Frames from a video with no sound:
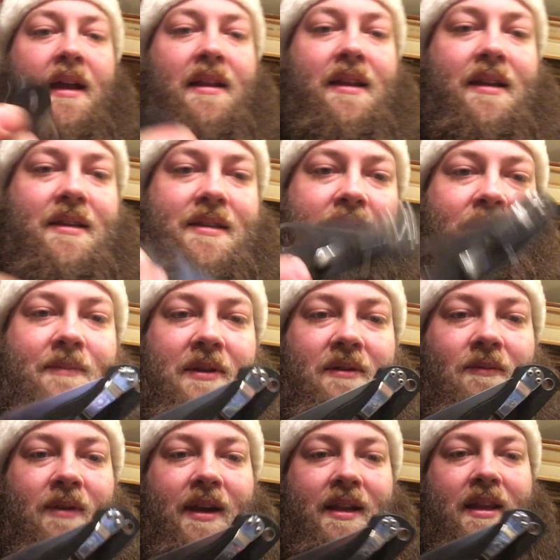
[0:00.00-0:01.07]
that is something
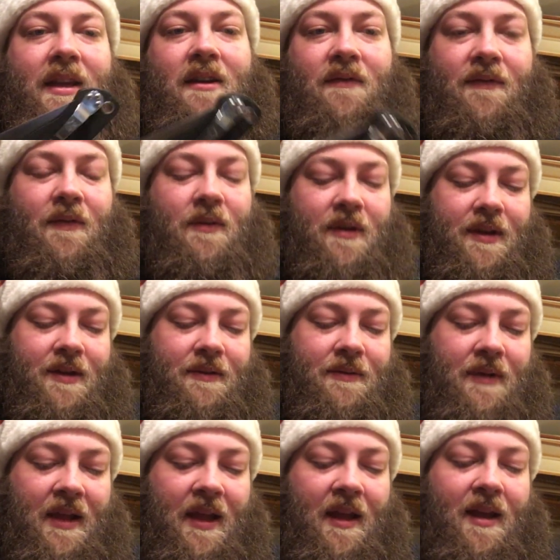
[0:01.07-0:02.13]
right there for you.
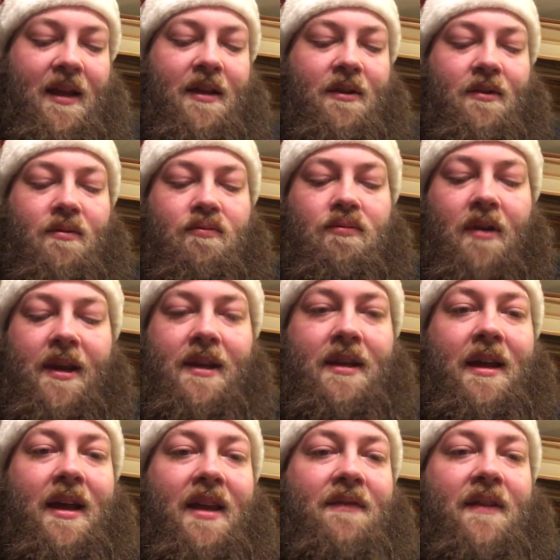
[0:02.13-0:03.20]
Great
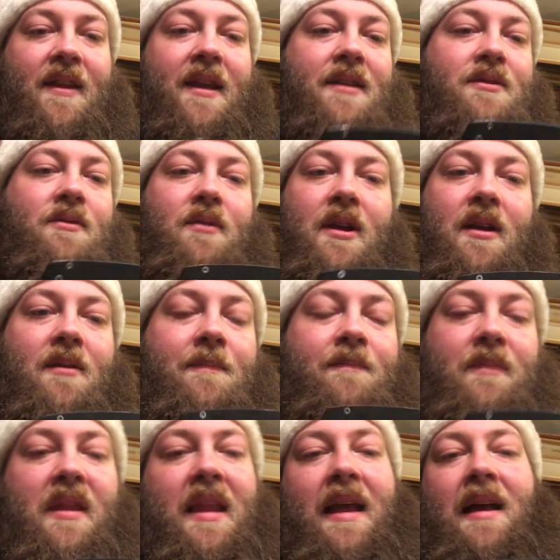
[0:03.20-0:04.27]
knife, and they do
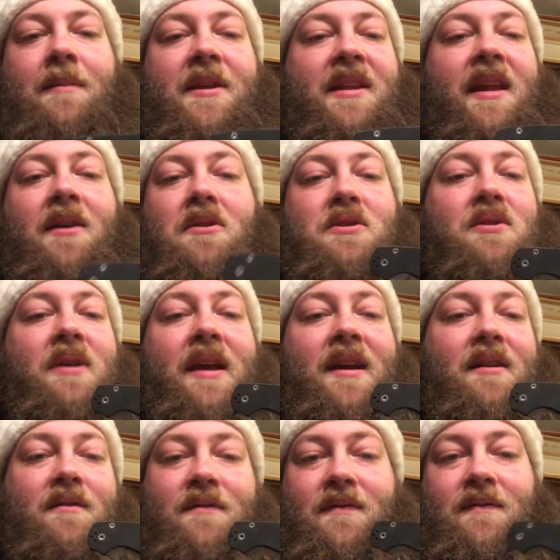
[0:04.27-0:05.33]
come, I mean, they also
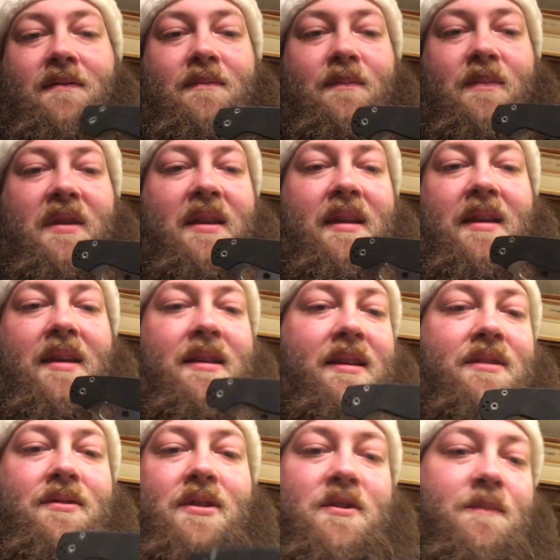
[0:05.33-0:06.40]
have, they
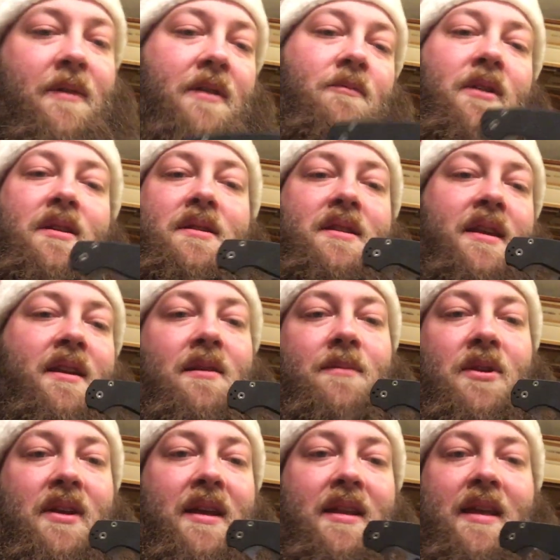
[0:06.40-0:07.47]
do the sprint runs in them.
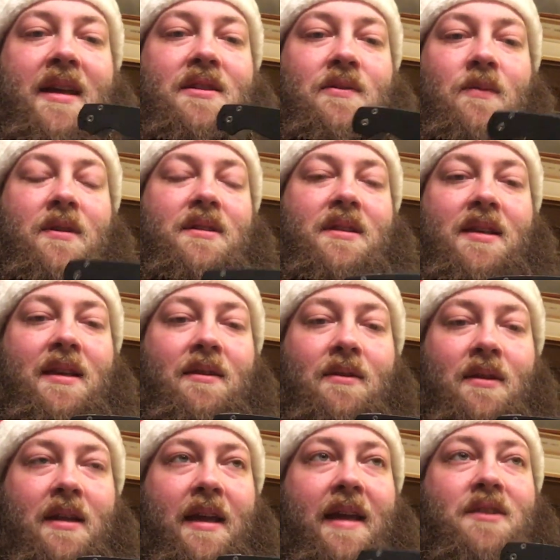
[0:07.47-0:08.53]
You can get the
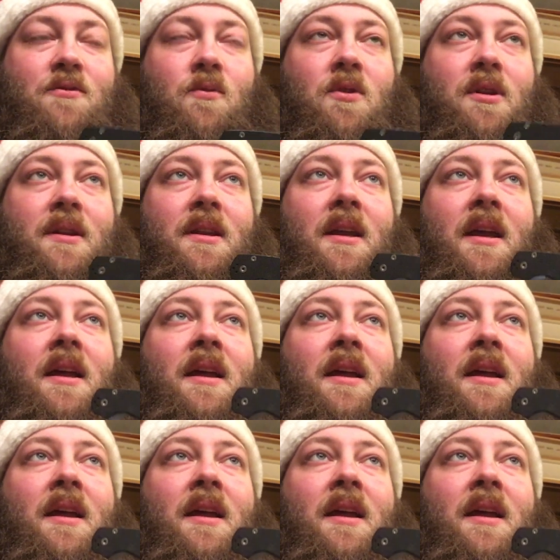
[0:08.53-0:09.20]
S1